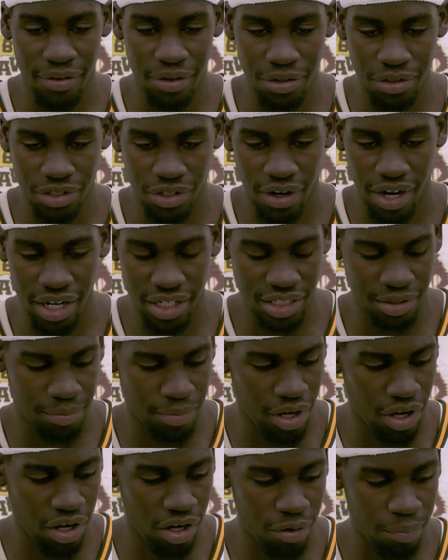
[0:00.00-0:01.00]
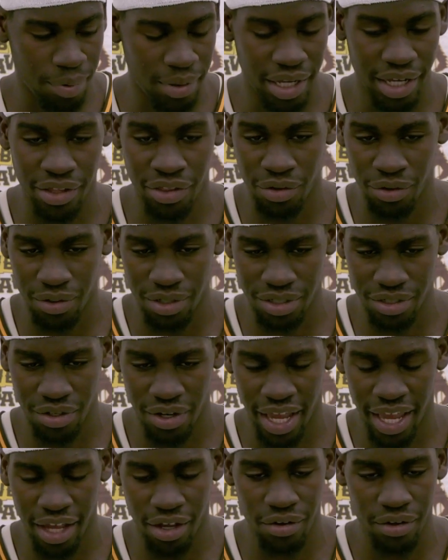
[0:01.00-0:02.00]
Huge credit to Mardo playing through his
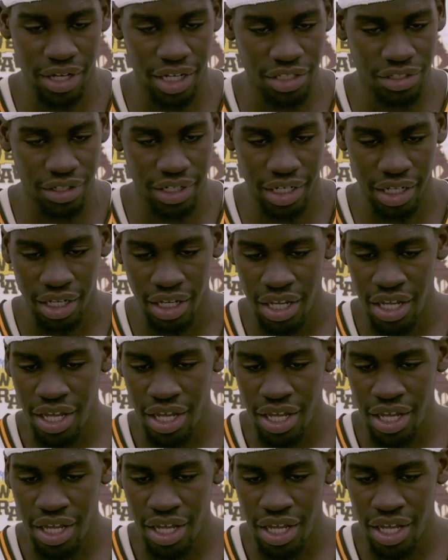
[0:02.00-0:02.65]
little ankle injury.